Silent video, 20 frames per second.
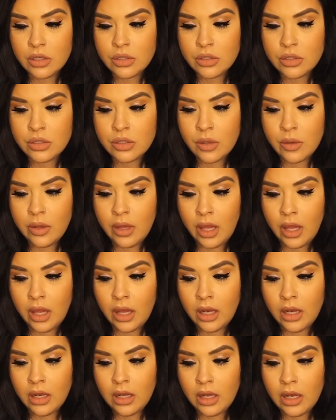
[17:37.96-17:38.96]
So
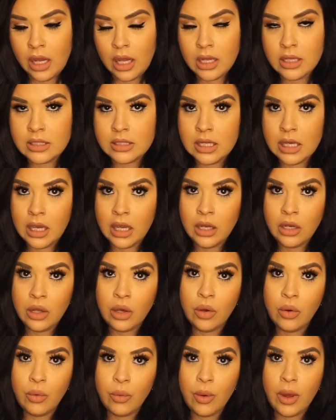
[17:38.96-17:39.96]
then the next thing I
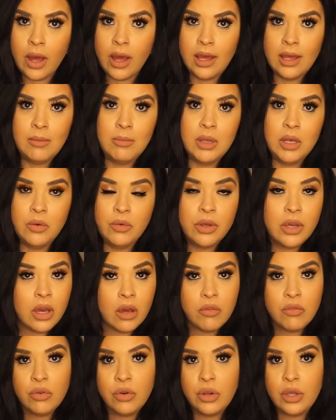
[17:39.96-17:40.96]
know, I'm in
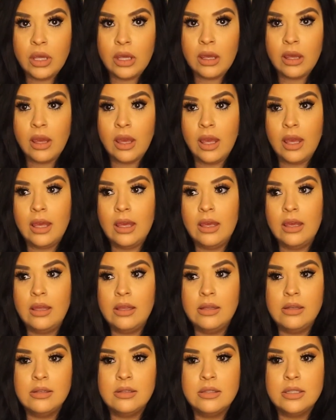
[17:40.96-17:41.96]
recovery
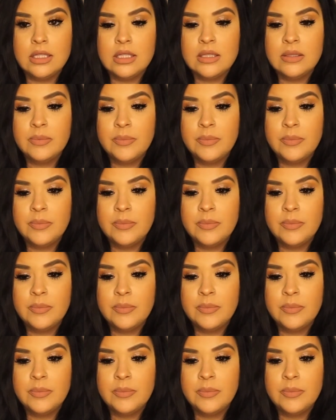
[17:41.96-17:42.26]
and